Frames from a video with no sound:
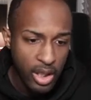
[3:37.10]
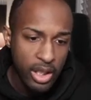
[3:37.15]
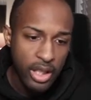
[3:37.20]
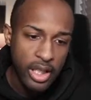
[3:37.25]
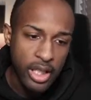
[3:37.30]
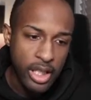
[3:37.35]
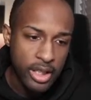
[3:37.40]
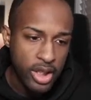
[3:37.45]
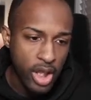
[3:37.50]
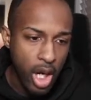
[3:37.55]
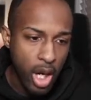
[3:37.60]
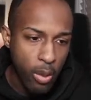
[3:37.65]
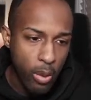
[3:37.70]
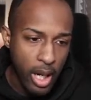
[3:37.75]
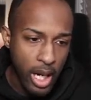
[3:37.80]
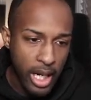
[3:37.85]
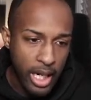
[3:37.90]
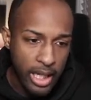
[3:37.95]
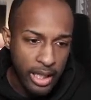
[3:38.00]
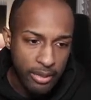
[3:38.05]
It's
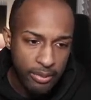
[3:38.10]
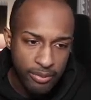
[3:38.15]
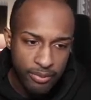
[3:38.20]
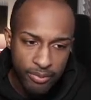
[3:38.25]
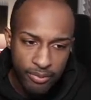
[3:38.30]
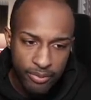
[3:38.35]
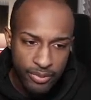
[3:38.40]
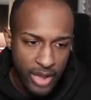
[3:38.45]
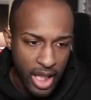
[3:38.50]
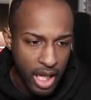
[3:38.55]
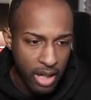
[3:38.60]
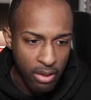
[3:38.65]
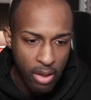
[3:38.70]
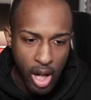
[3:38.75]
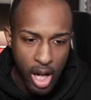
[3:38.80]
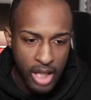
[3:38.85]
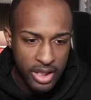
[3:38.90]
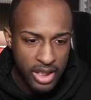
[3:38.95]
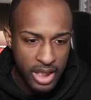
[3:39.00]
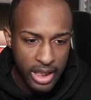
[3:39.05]
alright. I
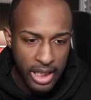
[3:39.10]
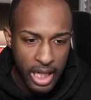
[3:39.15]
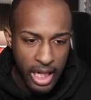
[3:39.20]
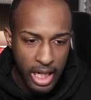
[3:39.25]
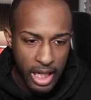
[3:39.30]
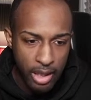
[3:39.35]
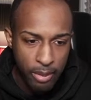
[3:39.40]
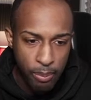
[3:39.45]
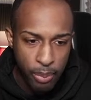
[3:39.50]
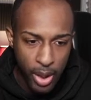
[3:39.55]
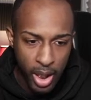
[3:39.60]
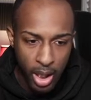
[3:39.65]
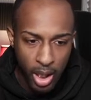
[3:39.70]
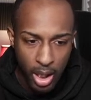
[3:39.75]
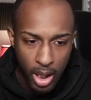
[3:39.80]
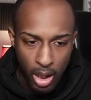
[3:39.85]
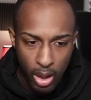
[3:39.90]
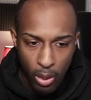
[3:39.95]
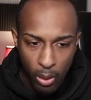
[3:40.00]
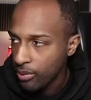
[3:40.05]
lost again. Boo!
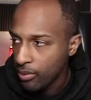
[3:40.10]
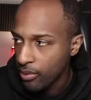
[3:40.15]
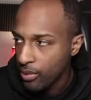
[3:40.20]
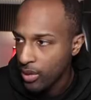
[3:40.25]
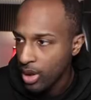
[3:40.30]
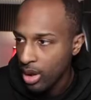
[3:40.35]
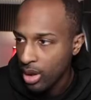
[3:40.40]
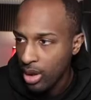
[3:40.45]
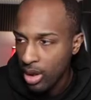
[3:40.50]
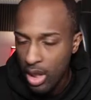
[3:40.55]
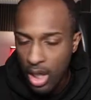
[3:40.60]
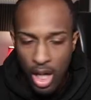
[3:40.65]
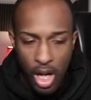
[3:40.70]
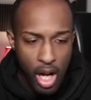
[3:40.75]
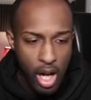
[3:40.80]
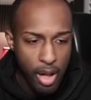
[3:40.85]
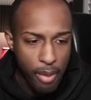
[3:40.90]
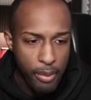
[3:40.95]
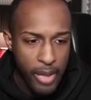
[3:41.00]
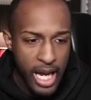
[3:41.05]

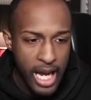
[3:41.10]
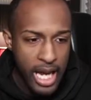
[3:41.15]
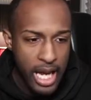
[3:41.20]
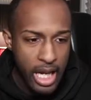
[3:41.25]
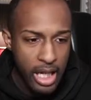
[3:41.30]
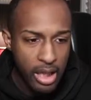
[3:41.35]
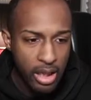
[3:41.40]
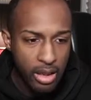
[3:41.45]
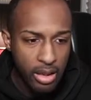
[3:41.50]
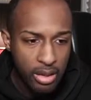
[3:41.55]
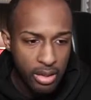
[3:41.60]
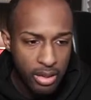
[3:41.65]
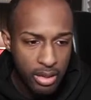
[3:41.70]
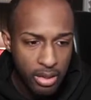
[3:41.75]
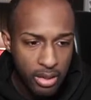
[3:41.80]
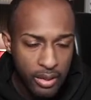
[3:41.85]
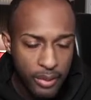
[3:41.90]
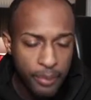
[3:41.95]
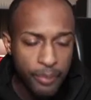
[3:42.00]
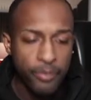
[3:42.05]
Oh, man!
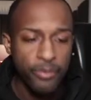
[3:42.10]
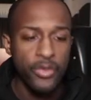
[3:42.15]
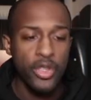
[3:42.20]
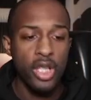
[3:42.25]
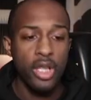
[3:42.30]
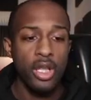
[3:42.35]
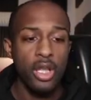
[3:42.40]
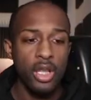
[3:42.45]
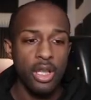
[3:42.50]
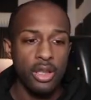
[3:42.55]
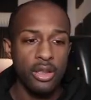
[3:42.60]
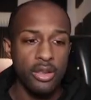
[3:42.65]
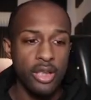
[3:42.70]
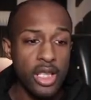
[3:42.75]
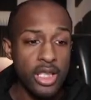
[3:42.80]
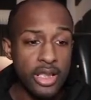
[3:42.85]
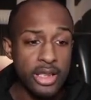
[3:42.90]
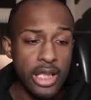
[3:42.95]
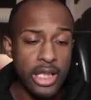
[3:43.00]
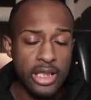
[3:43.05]

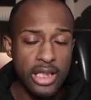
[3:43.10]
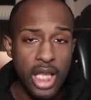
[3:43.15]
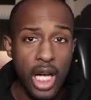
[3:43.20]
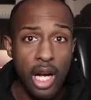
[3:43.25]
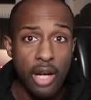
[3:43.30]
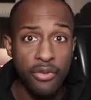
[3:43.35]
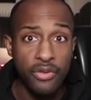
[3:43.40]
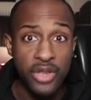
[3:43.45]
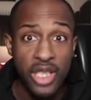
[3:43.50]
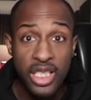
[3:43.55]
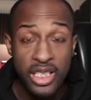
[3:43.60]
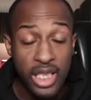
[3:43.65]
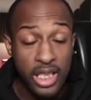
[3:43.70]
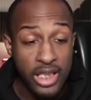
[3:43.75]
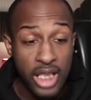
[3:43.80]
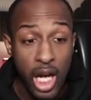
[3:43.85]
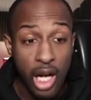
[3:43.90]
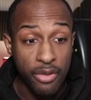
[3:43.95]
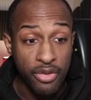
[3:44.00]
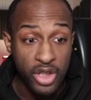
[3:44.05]
This is a tough, this is a
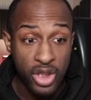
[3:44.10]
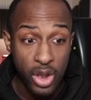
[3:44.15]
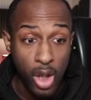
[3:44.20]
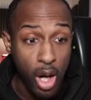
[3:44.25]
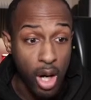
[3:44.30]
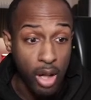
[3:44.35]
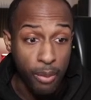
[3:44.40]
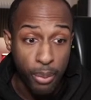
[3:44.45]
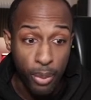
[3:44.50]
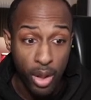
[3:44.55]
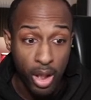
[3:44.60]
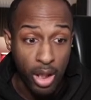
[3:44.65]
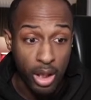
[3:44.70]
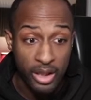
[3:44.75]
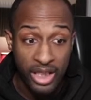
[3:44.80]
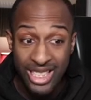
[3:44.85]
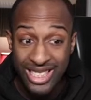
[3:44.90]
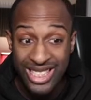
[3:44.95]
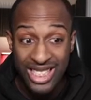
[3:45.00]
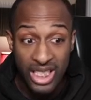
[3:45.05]
tough start, bro.
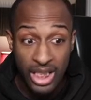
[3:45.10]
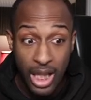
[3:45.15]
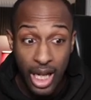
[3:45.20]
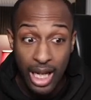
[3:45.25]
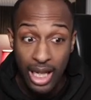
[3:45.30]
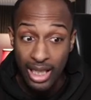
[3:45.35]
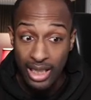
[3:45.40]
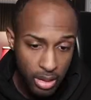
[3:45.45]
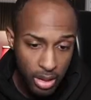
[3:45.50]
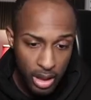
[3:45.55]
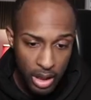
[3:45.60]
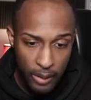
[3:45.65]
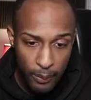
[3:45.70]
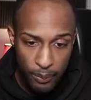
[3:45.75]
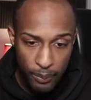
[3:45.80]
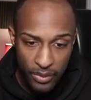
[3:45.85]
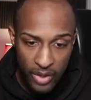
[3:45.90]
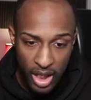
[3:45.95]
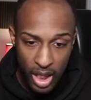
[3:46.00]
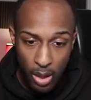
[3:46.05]
This sucks.
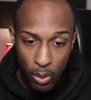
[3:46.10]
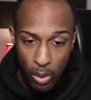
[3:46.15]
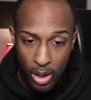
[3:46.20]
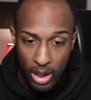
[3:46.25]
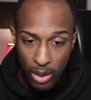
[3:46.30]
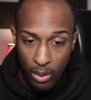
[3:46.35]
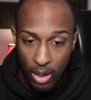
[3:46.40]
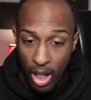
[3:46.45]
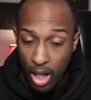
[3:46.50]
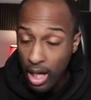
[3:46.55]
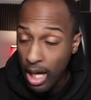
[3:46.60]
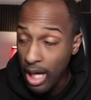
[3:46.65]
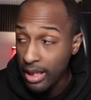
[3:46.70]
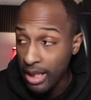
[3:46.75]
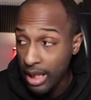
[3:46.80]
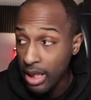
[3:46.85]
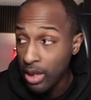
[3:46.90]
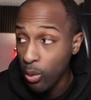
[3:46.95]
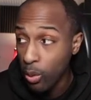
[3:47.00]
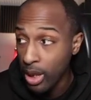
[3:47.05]
I want to, uh, I
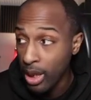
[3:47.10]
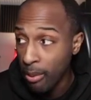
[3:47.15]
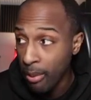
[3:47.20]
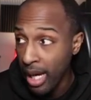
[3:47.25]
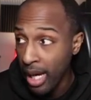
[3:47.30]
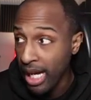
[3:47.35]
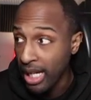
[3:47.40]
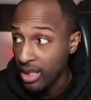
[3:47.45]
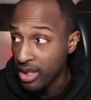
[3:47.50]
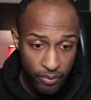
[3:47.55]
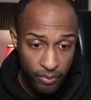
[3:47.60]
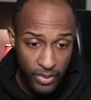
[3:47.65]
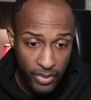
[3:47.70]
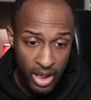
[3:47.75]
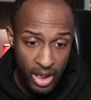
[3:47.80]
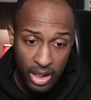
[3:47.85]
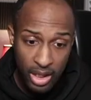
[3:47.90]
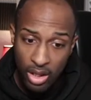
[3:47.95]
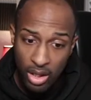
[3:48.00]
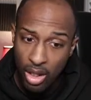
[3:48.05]
need to win a match.
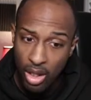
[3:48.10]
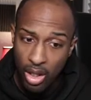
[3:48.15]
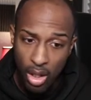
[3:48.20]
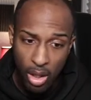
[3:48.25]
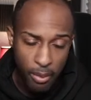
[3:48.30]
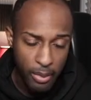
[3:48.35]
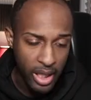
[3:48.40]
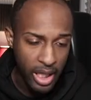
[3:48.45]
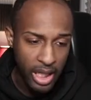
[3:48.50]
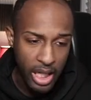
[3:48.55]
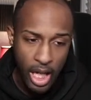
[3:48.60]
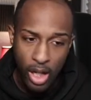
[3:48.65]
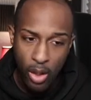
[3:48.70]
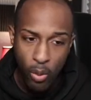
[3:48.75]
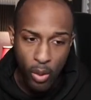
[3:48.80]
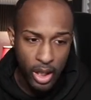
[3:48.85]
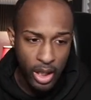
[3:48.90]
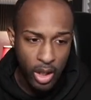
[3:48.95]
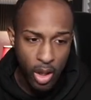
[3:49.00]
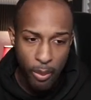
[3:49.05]
Oh, man, I don't
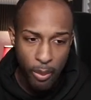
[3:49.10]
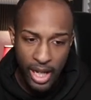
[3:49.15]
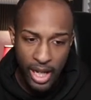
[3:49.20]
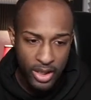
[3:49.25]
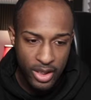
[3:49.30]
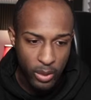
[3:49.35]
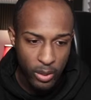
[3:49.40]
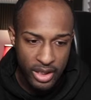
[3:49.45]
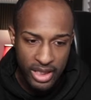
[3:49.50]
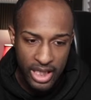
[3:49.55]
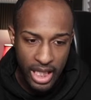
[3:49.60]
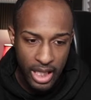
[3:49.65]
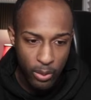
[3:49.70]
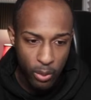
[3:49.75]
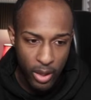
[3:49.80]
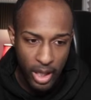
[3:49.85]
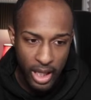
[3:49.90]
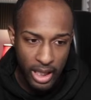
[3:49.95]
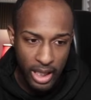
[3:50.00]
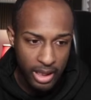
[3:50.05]
want to go back to a D
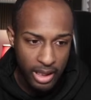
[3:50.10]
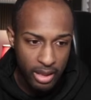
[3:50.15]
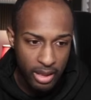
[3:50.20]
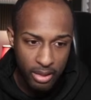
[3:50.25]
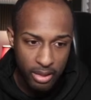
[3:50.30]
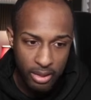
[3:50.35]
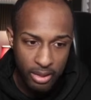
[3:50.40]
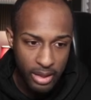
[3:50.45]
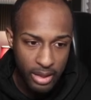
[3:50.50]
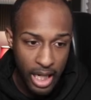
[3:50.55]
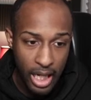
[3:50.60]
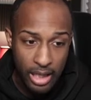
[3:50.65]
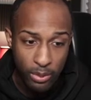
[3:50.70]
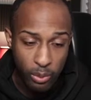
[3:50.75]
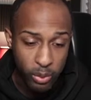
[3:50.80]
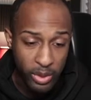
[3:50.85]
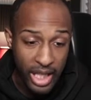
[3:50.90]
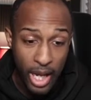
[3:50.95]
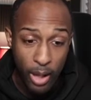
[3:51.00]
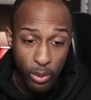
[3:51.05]
rank.
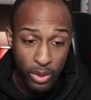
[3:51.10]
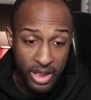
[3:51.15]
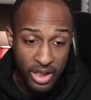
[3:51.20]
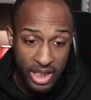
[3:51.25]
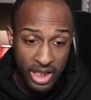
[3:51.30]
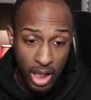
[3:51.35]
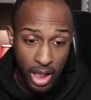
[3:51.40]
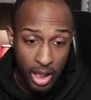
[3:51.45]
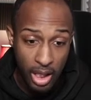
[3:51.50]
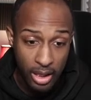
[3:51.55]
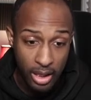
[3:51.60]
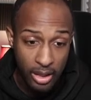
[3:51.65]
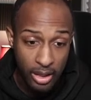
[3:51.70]
That, that would suck.